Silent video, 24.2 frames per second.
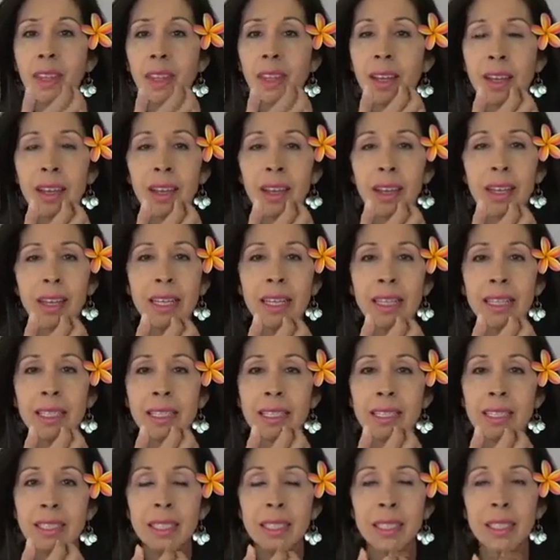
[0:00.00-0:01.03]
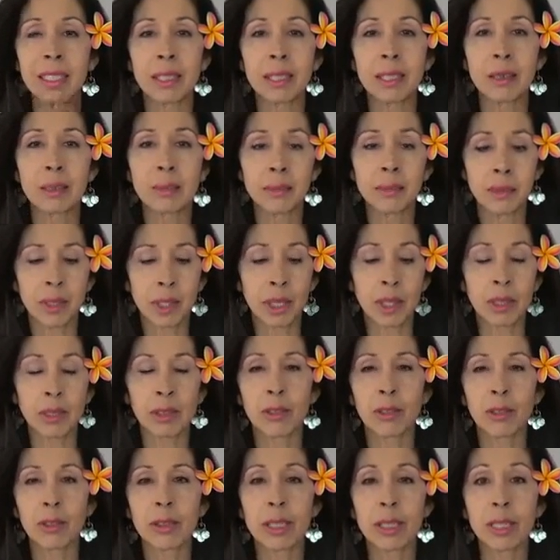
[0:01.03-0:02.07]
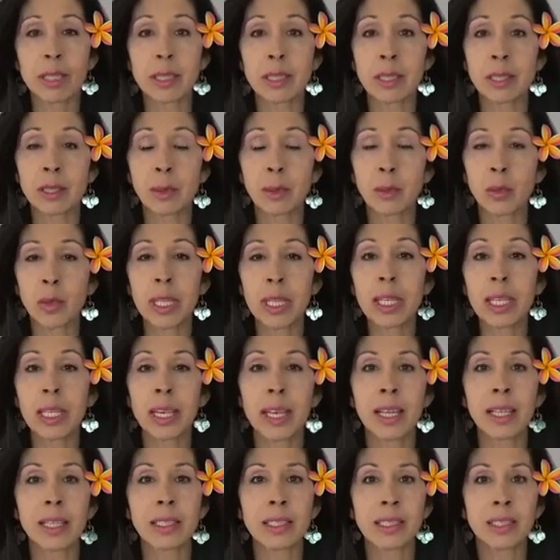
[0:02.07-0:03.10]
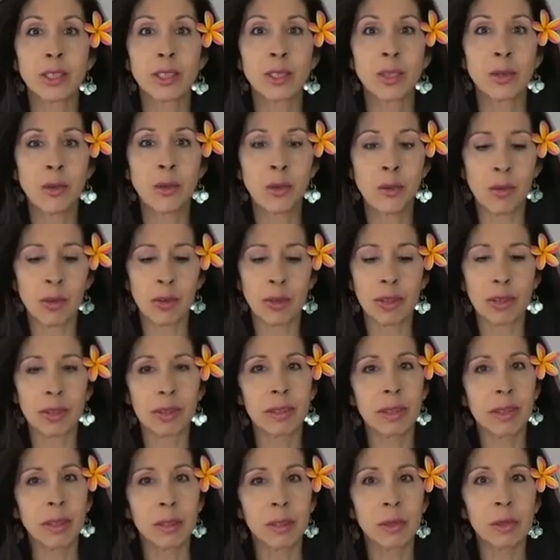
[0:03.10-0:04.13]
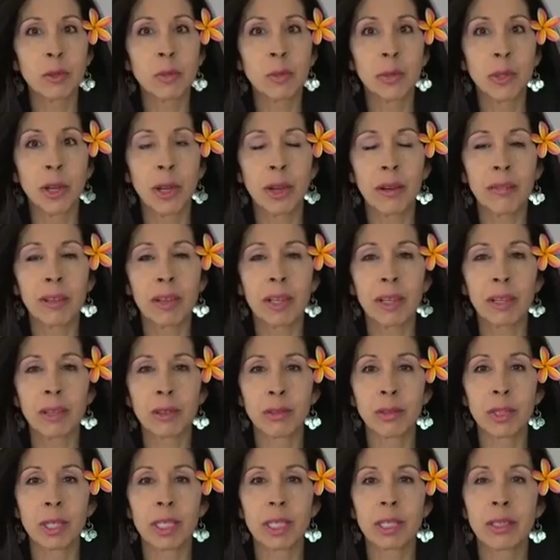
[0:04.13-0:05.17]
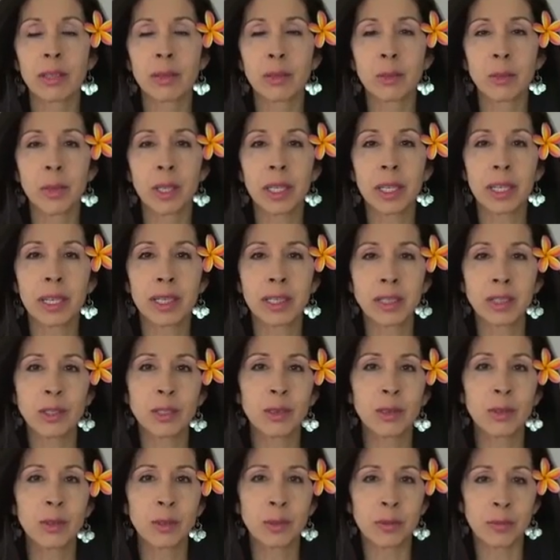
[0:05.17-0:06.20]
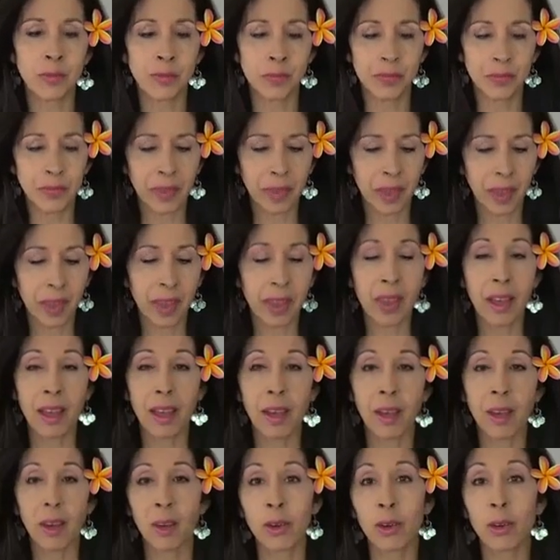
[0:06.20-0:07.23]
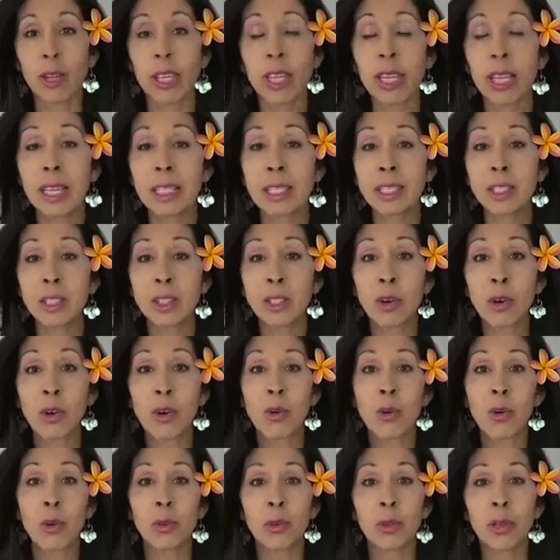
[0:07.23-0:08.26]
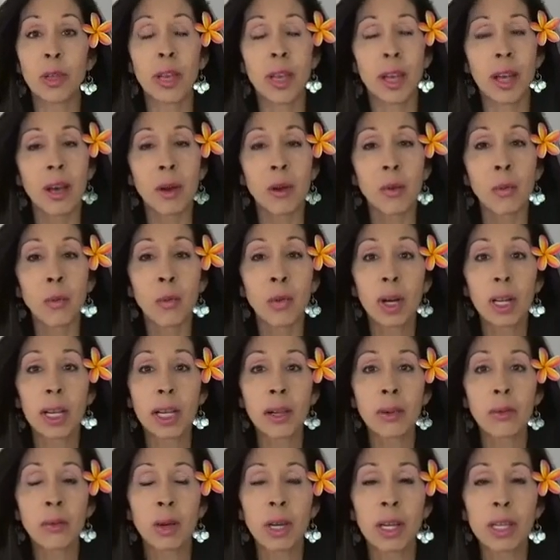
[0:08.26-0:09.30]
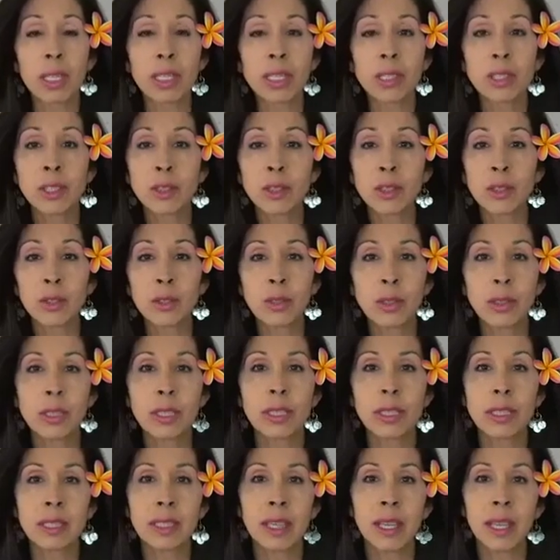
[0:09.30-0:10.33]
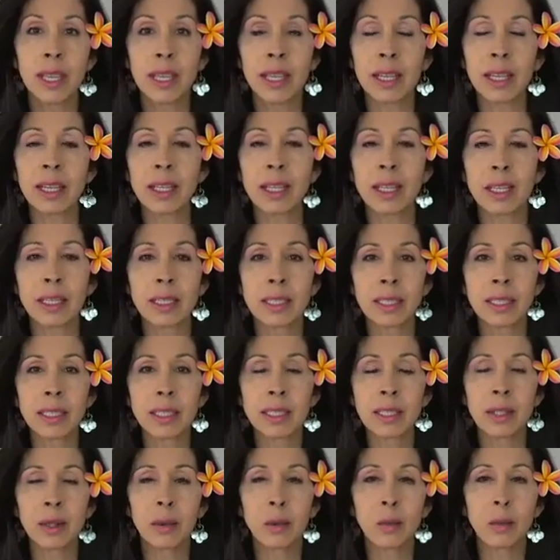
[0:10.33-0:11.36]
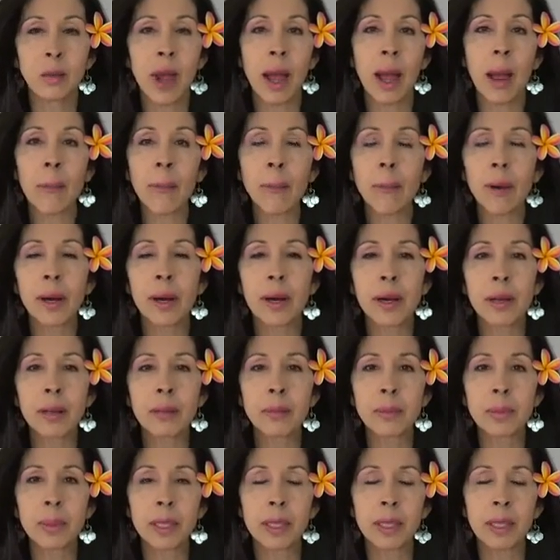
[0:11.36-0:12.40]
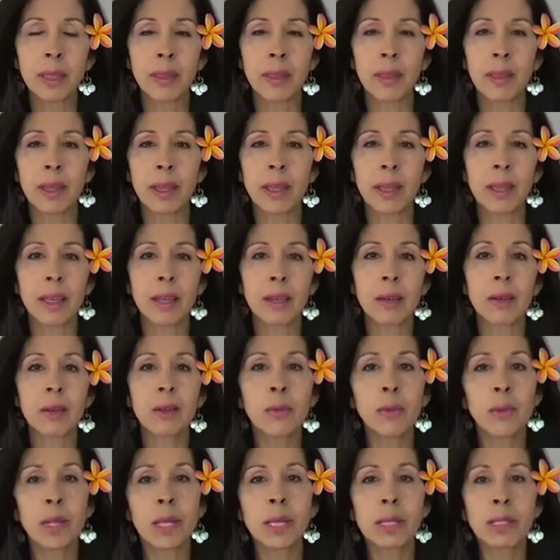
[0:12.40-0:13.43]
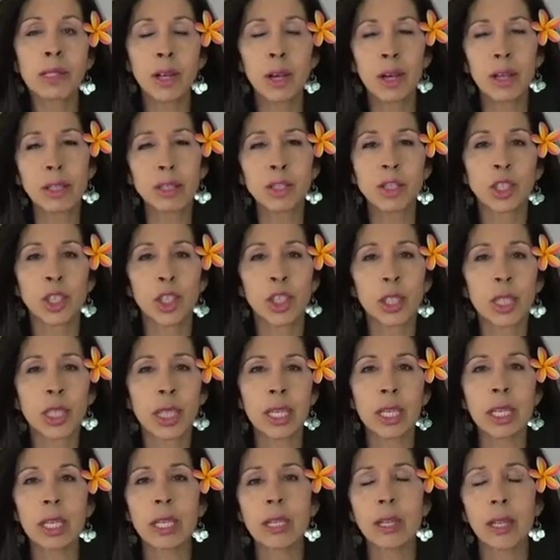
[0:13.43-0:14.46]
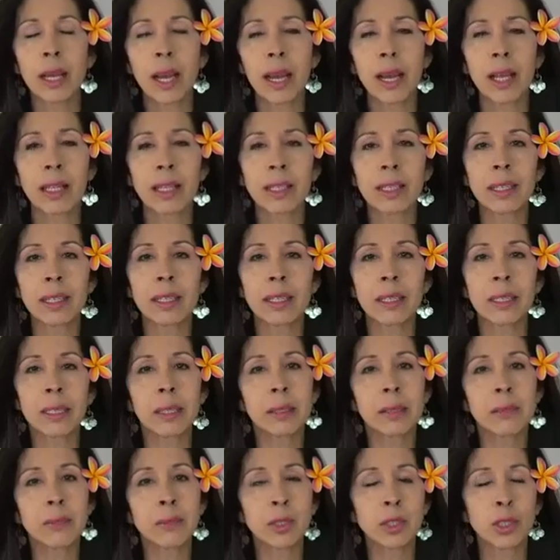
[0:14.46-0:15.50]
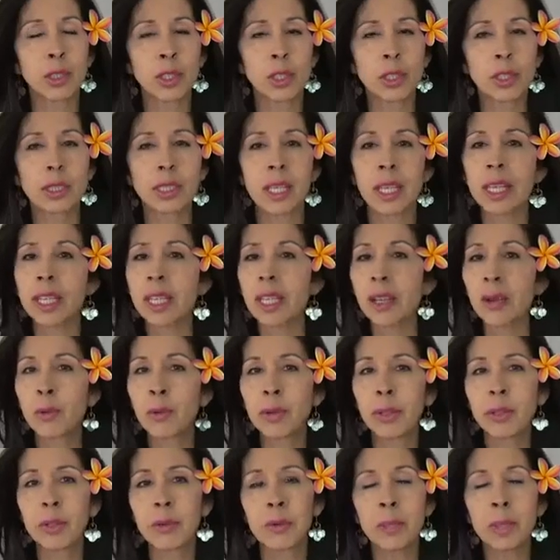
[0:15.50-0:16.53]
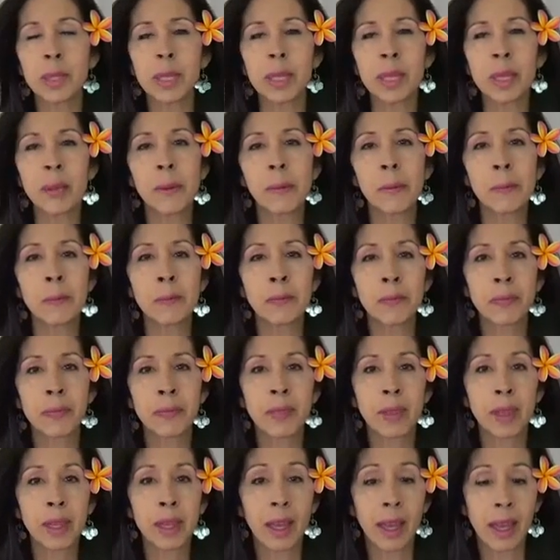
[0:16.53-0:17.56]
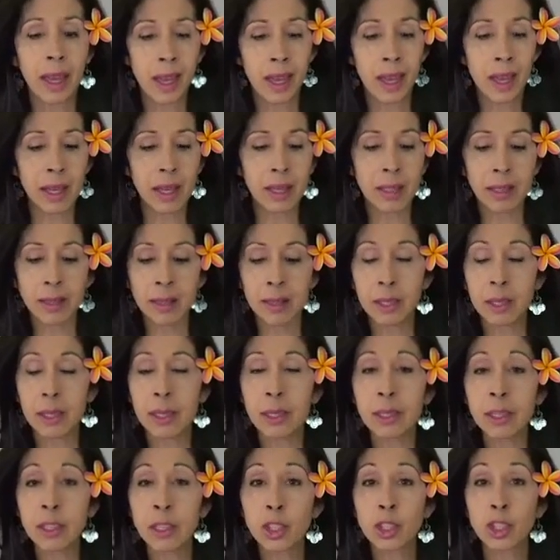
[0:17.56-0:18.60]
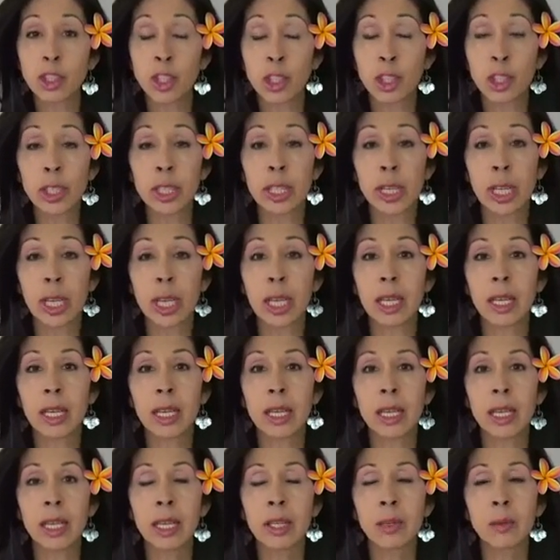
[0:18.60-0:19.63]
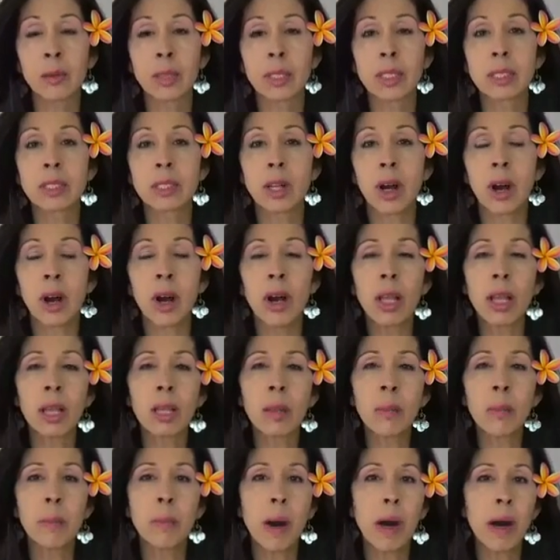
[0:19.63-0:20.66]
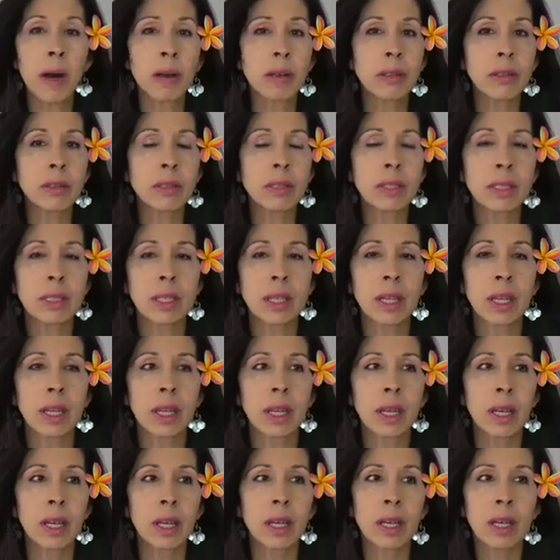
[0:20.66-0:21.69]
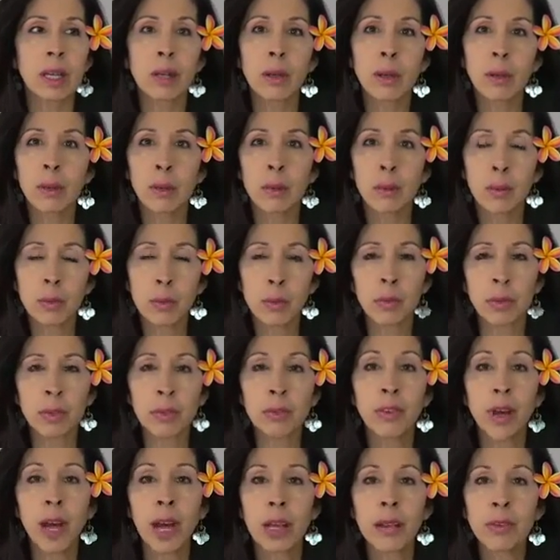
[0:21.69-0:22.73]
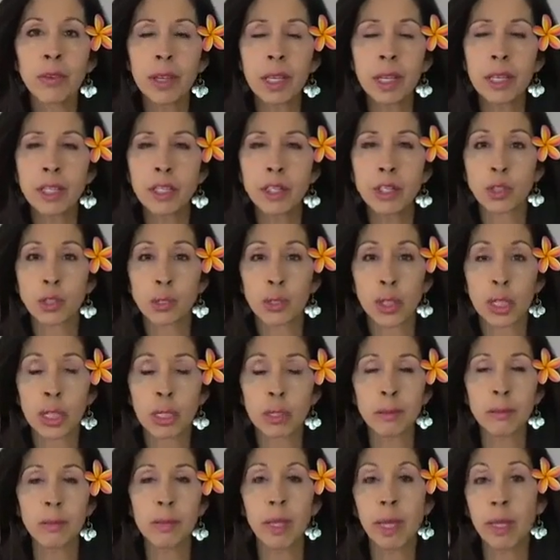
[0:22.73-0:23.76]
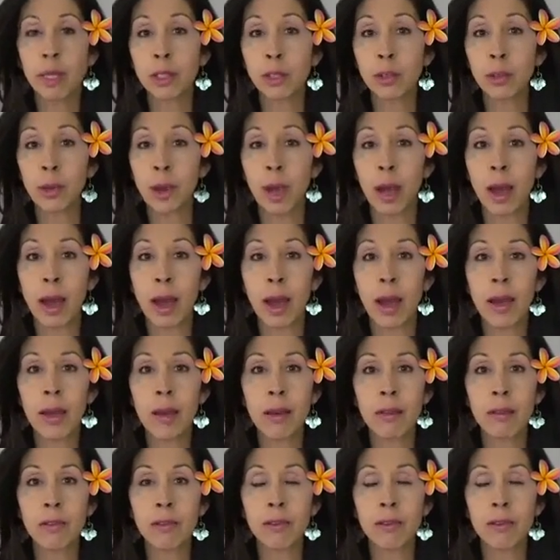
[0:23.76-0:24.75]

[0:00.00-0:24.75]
And, it's the weekend, so I hope you're having a really good weekend too. Okay, so what I wanted to do today is wrap up the week-long journey that you're taking with me. And this journey was all about reviving a dream that you've had,